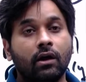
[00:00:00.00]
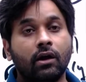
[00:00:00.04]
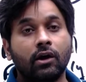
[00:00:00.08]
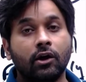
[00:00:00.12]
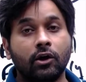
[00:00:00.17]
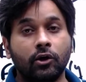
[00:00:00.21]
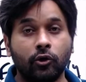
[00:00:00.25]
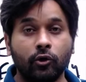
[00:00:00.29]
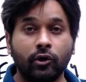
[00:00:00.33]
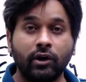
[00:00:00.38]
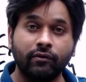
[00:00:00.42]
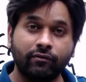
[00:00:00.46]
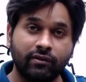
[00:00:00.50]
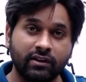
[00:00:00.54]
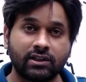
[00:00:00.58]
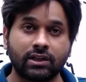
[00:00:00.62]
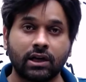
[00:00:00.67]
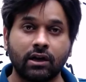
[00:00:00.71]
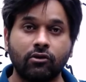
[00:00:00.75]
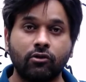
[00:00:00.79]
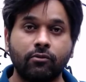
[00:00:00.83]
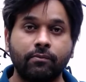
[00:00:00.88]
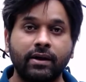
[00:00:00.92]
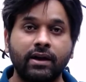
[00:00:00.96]
during which
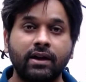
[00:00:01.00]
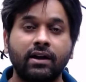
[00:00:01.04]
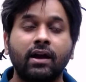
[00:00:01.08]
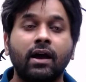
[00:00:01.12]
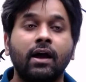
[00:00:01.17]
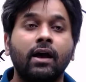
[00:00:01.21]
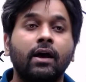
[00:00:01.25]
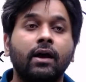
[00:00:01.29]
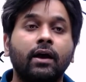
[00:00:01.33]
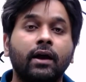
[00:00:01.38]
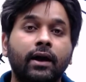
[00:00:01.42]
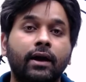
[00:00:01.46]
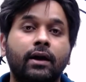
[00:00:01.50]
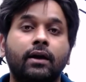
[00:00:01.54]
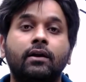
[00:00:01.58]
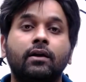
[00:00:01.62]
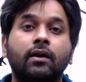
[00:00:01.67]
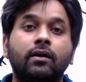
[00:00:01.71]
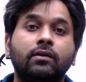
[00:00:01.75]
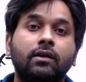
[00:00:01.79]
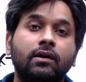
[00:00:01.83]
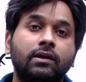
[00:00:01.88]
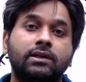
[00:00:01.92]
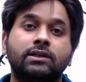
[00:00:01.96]
government internal